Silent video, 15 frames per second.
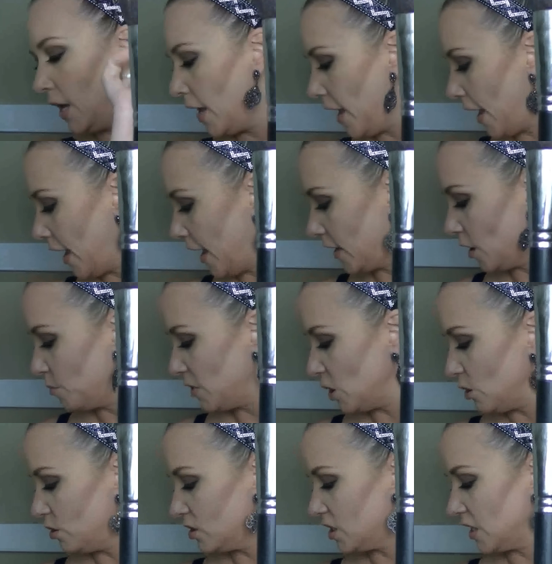And I'm
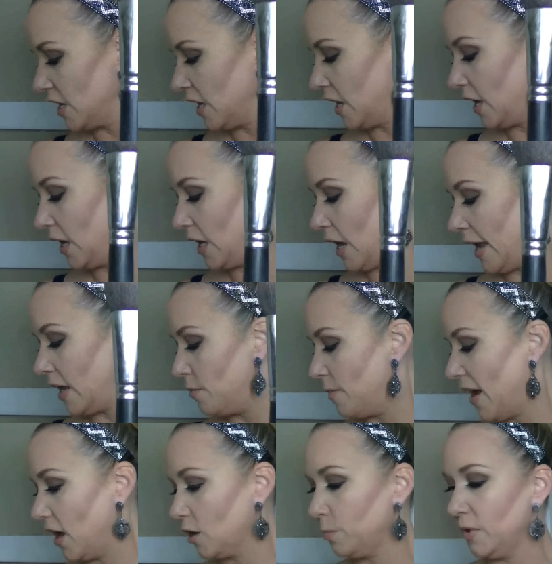using a
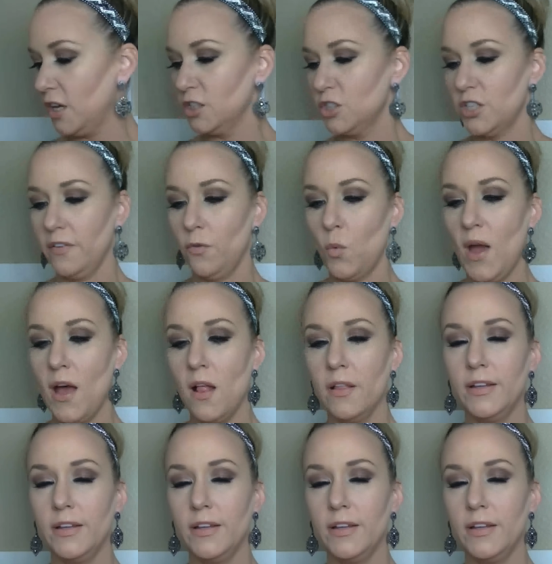MAC blush as well in